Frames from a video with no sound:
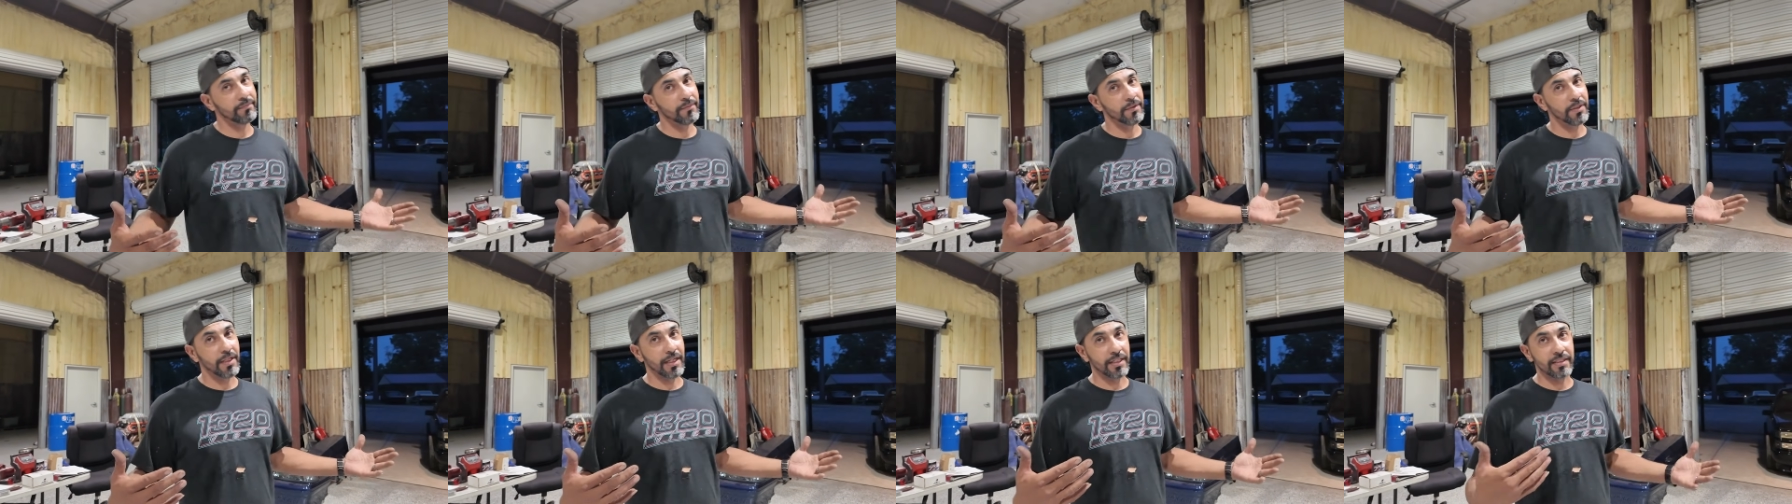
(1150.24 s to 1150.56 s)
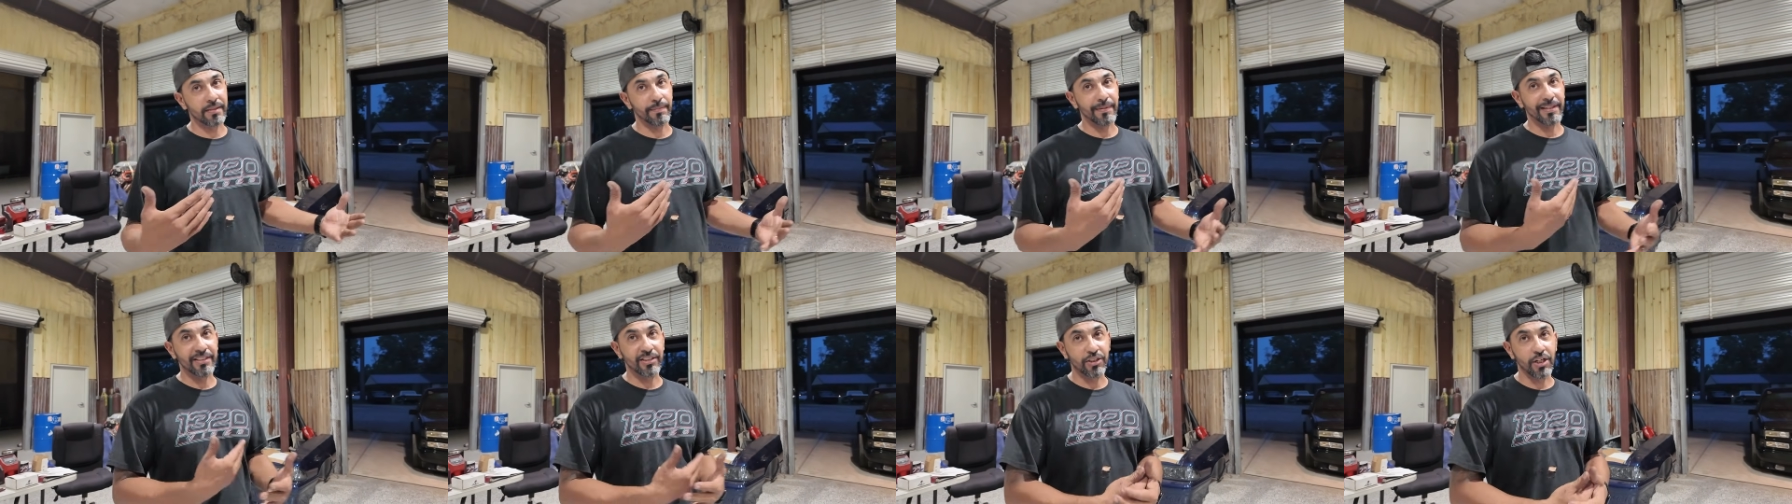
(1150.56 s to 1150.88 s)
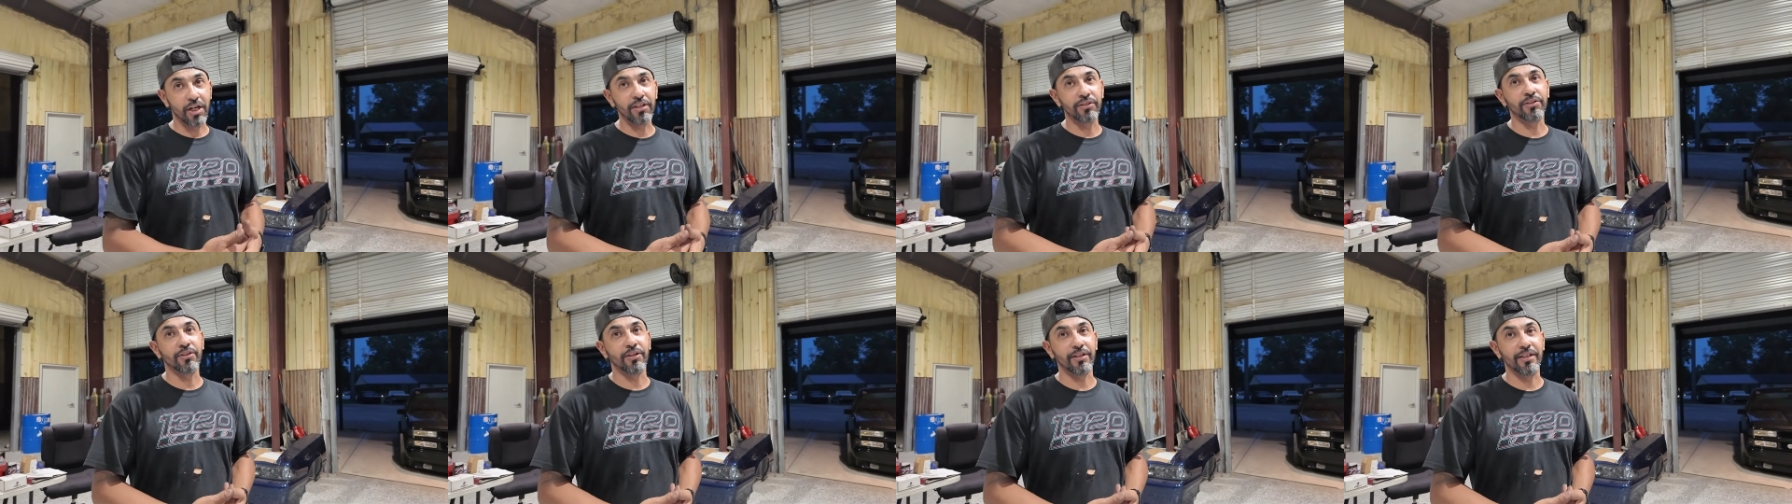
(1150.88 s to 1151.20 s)
Get some
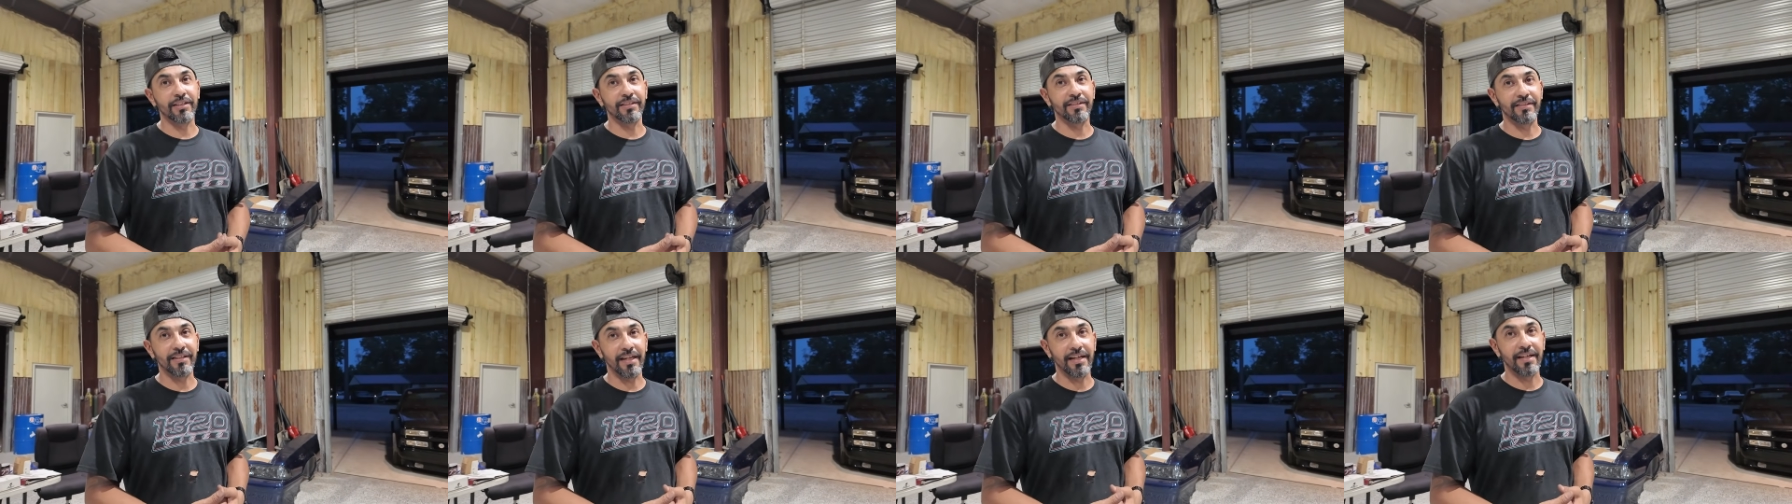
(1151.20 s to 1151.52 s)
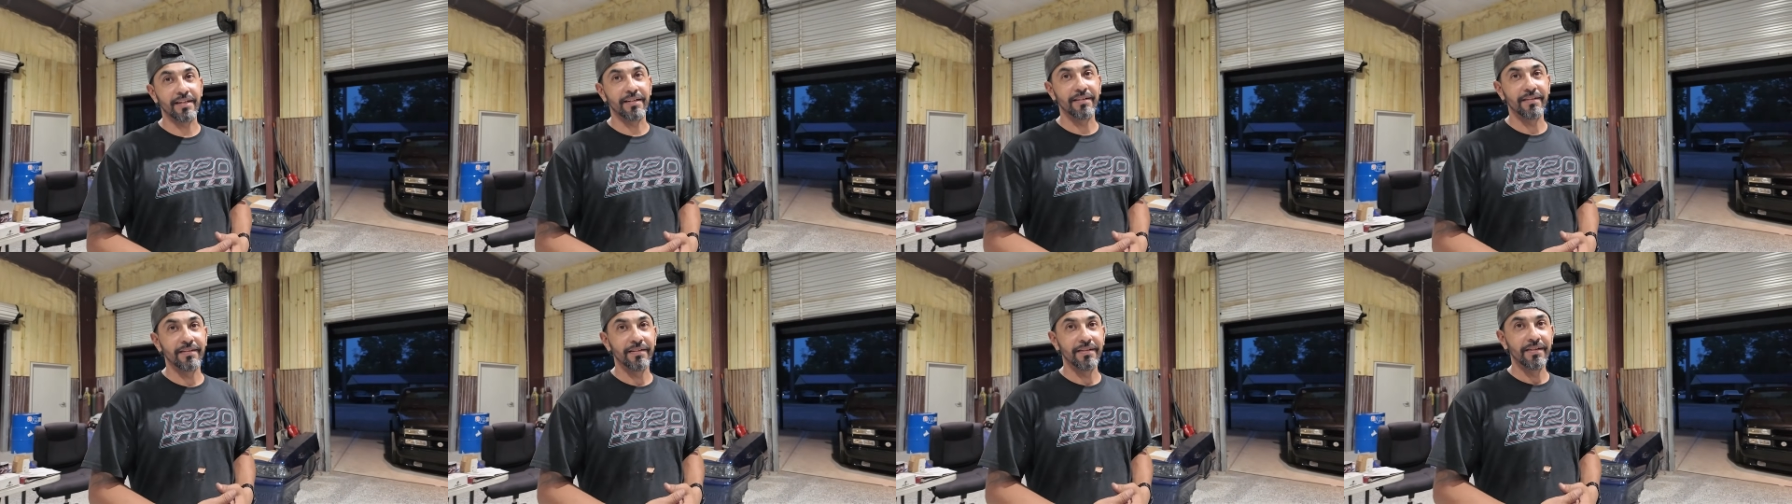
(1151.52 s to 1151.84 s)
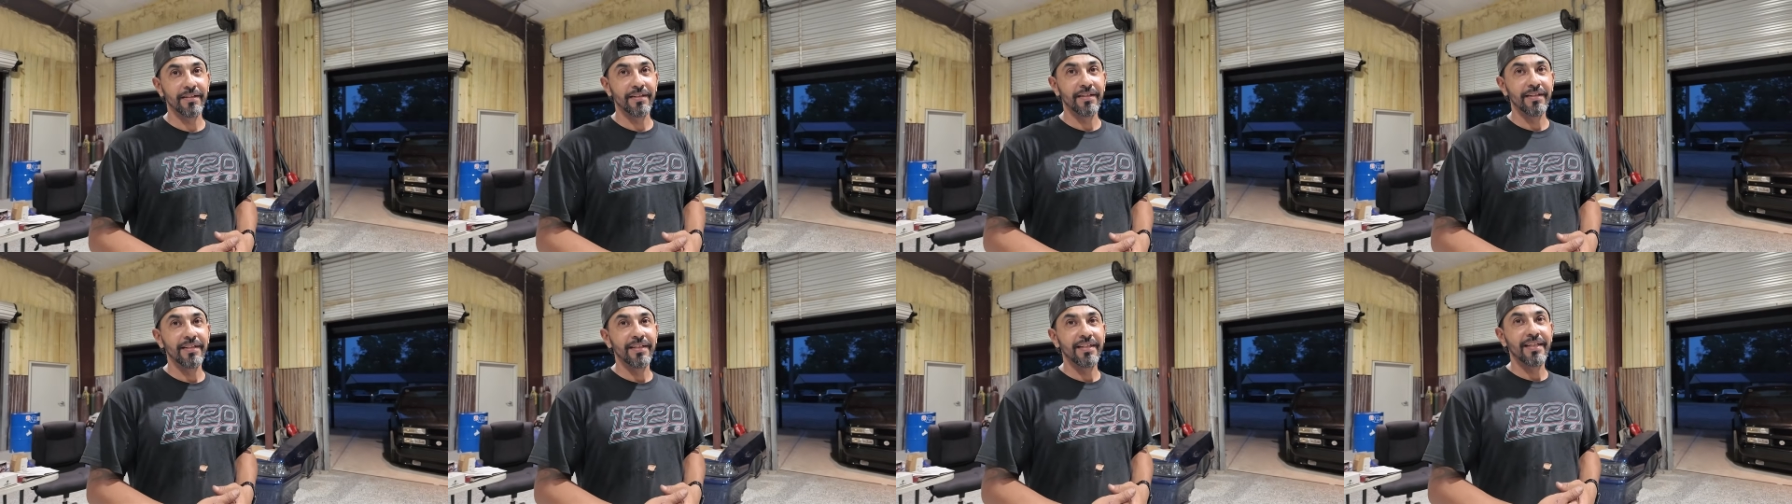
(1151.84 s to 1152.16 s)
exhaust on this thing.
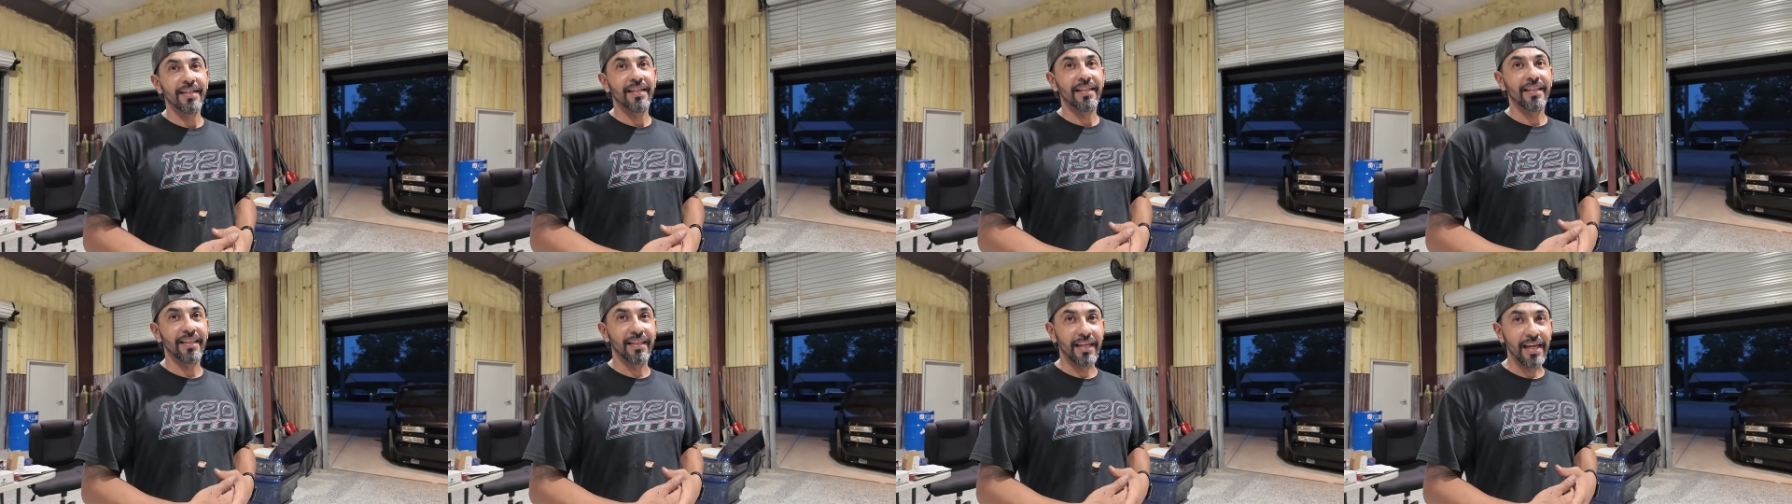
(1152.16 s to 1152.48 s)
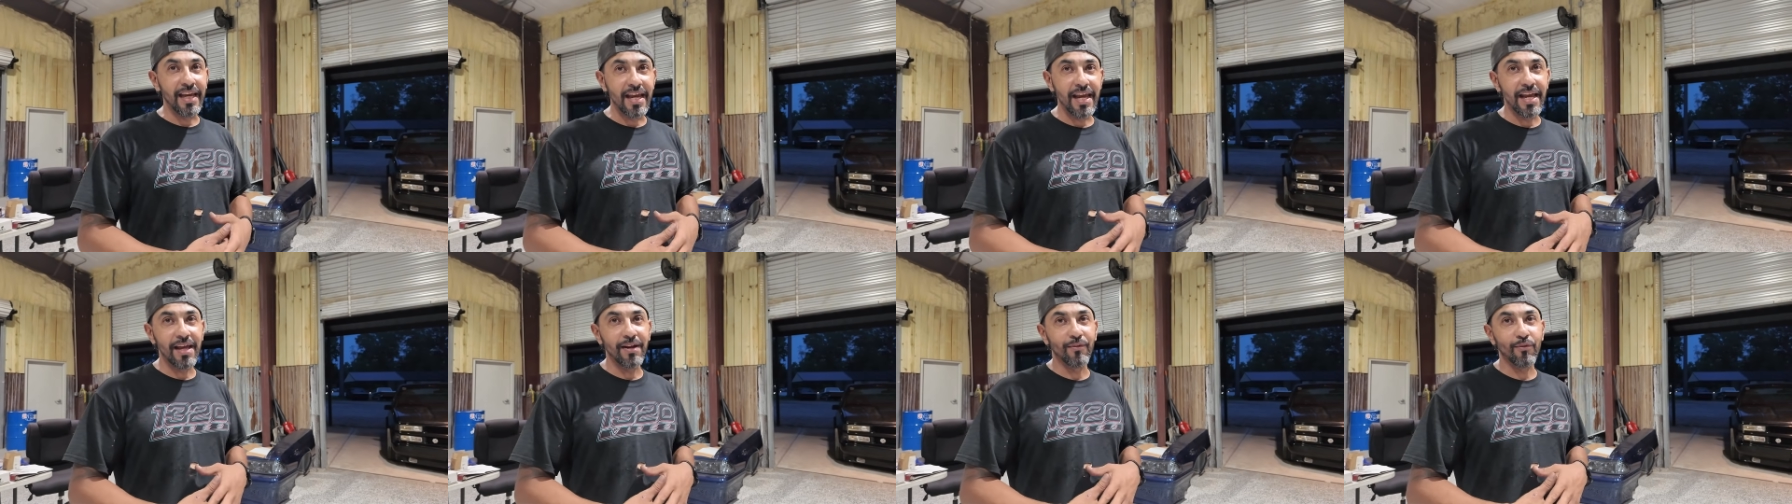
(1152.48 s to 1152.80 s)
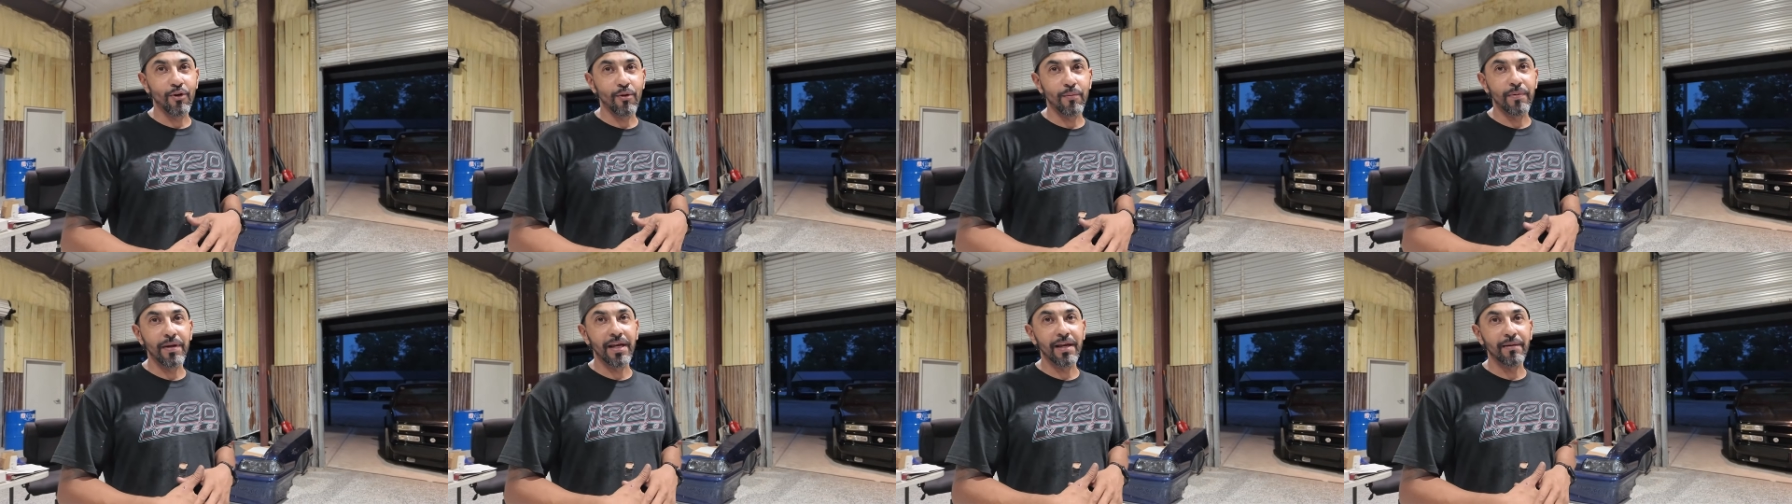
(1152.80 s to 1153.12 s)
Then
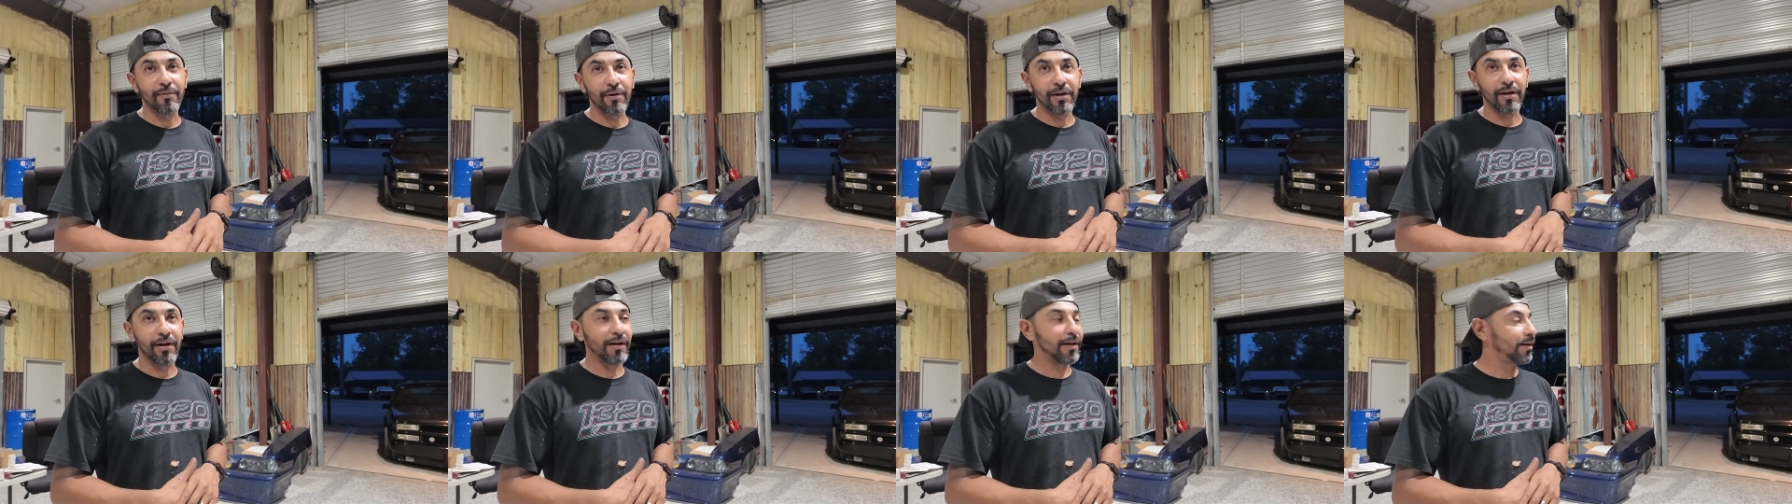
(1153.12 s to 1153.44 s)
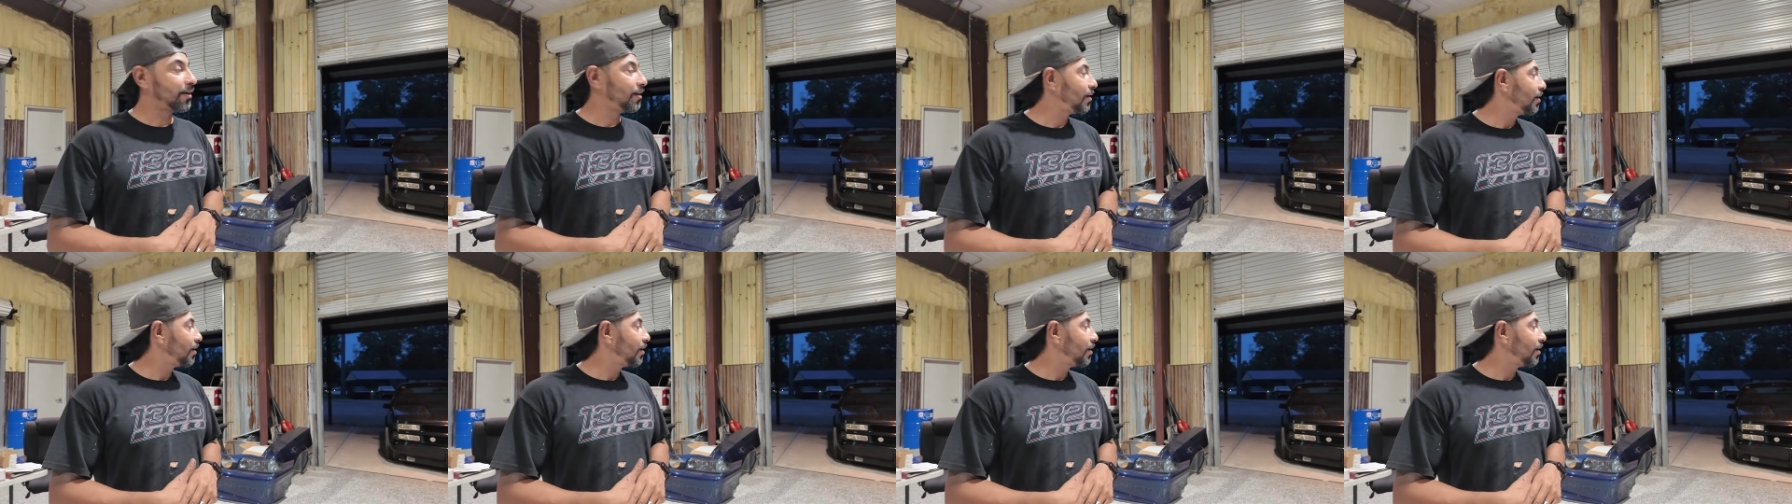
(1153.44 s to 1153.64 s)
we'll be able to